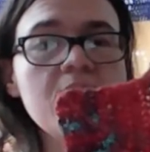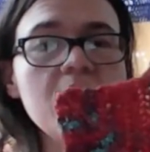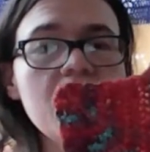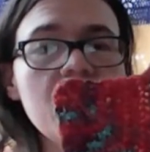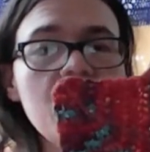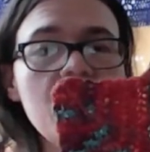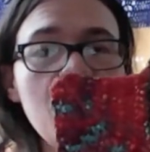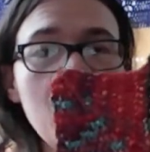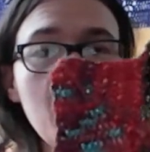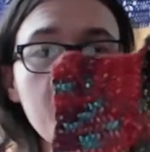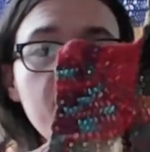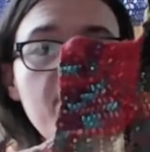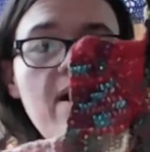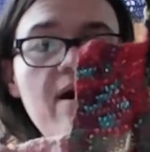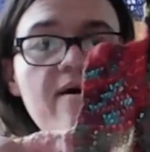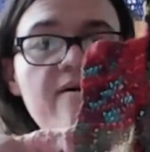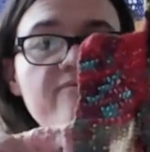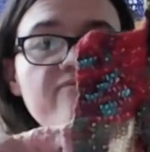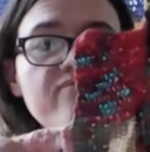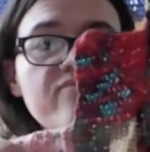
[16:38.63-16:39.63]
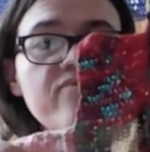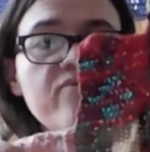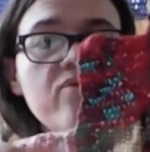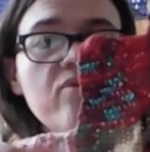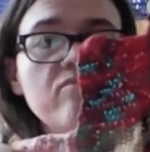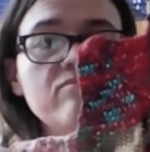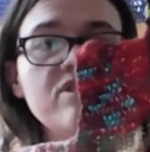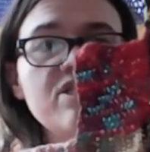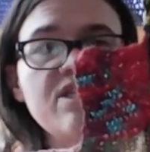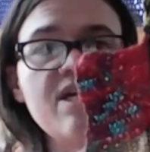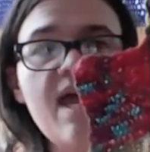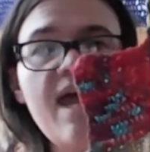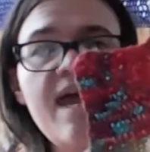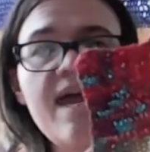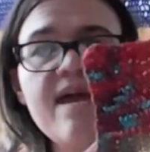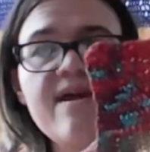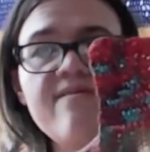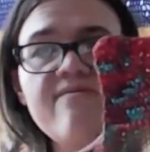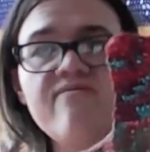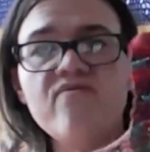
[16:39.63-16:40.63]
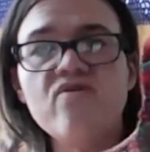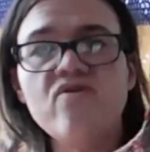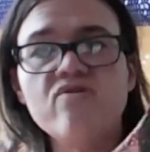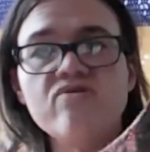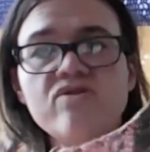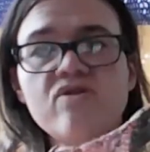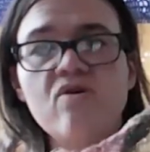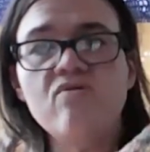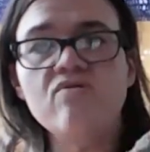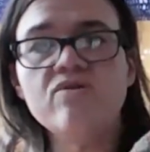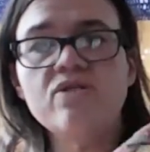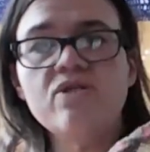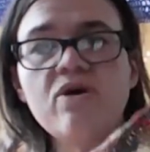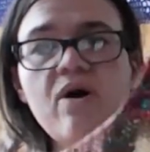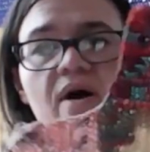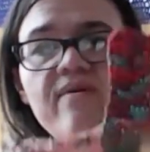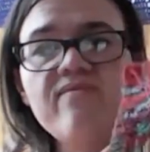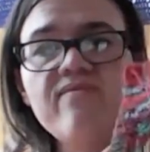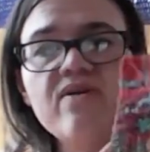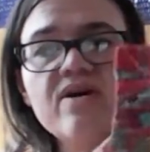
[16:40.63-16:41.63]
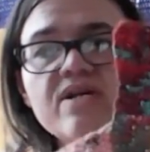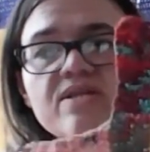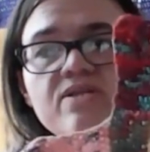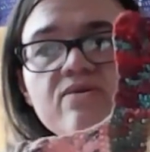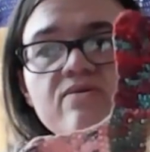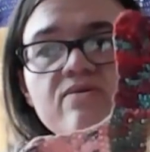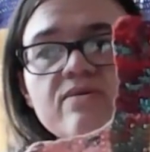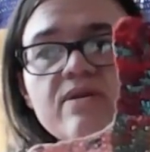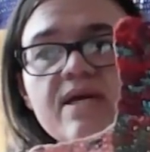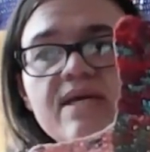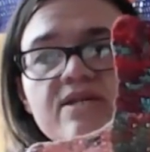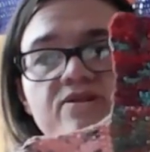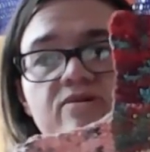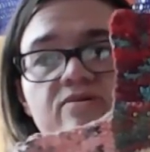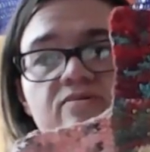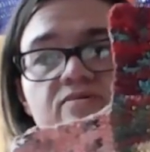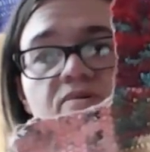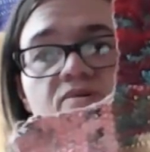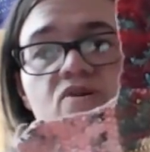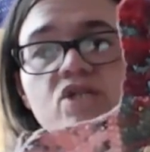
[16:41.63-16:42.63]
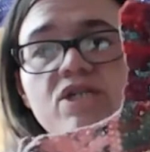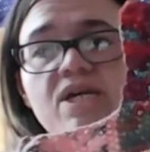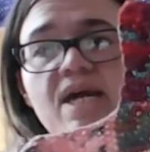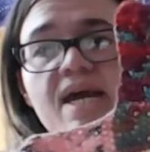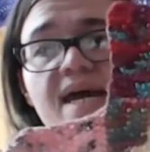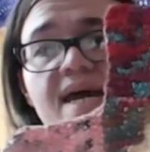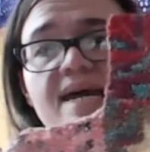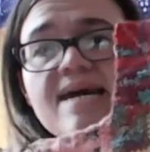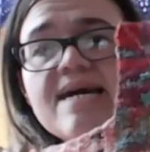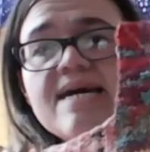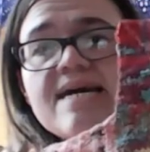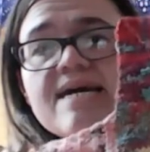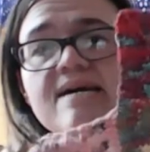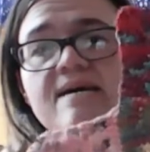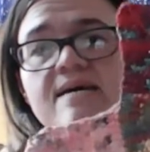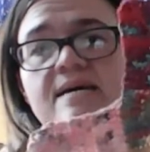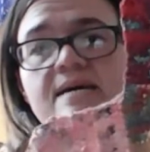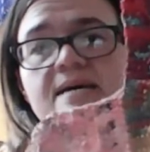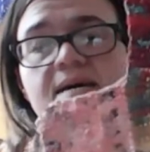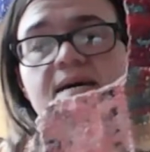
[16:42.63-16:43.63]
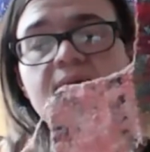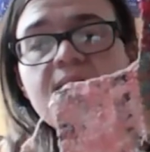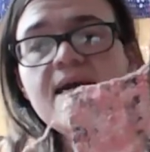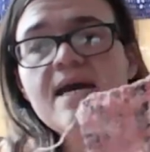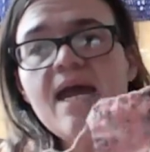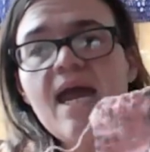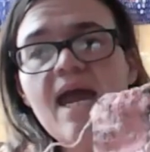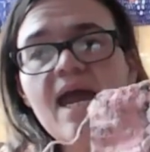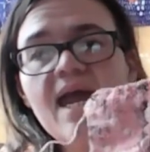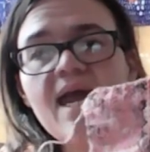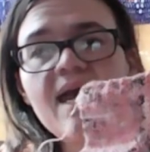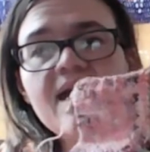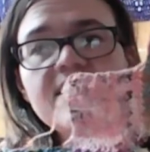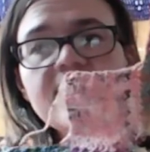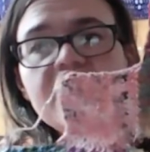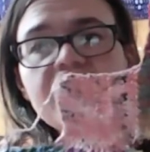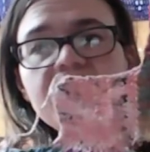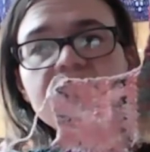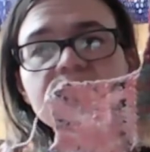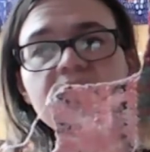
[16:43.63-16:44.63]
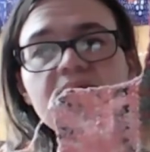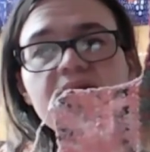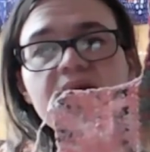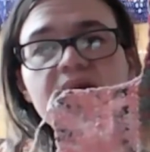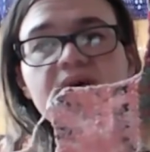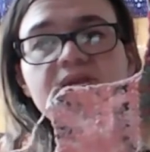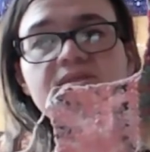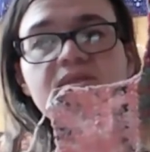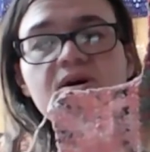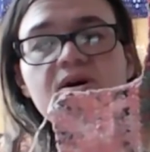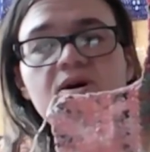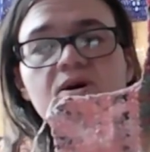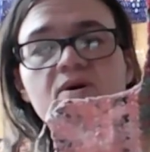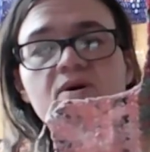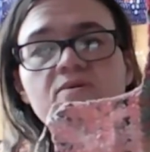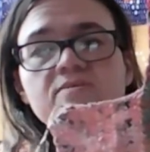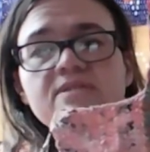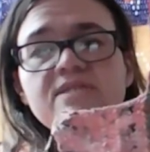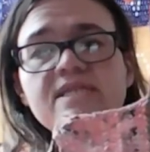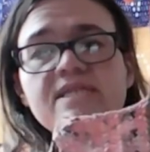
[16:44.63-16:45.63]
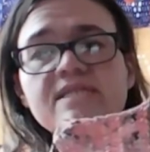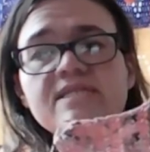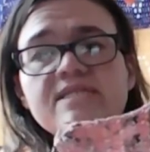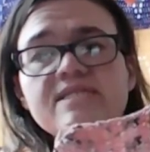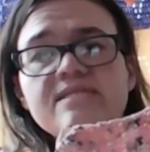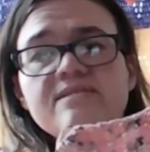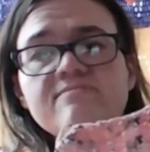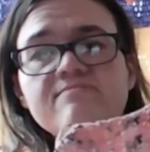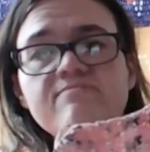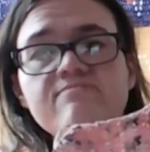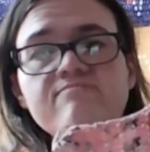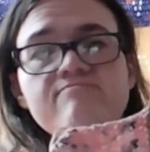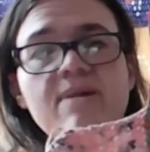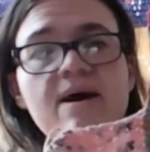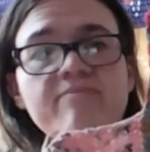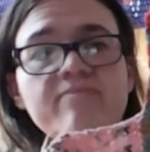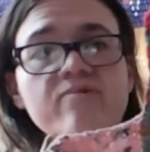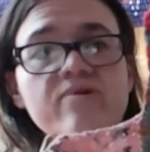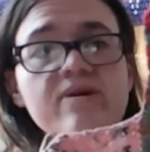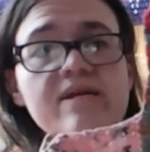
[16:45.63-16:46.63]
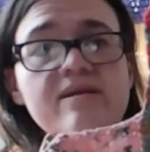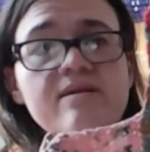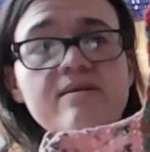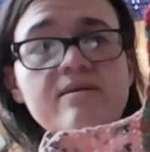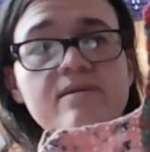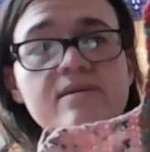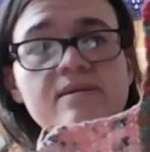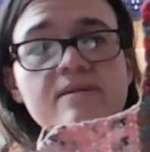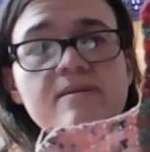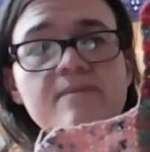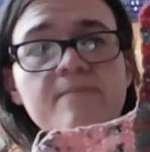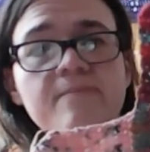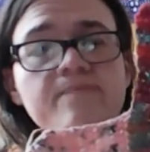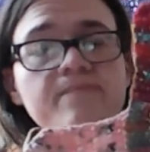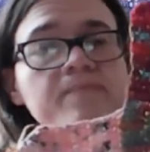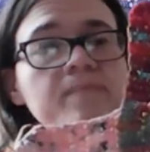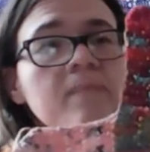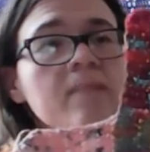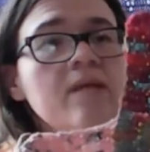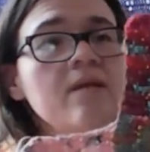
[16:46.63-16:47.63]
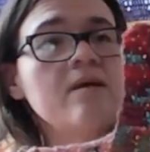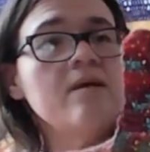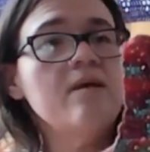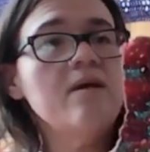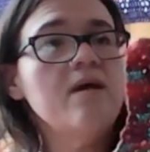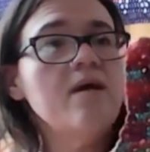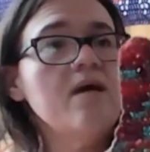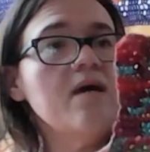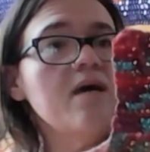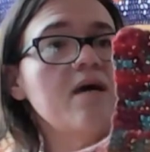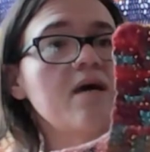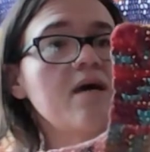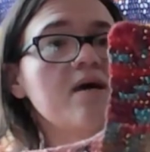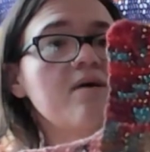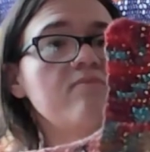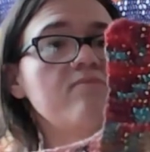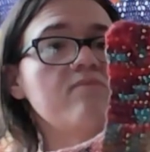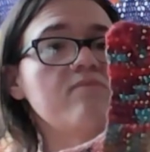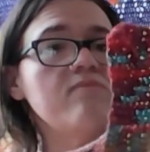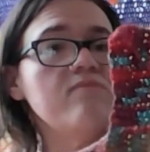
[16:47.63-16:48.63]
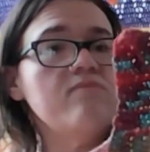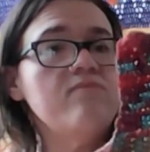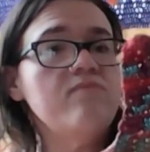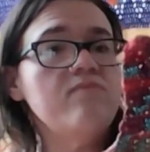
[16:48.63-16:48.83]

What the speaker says: of crochet for those of us who like to crochet, and it's called the Coziest Memories. And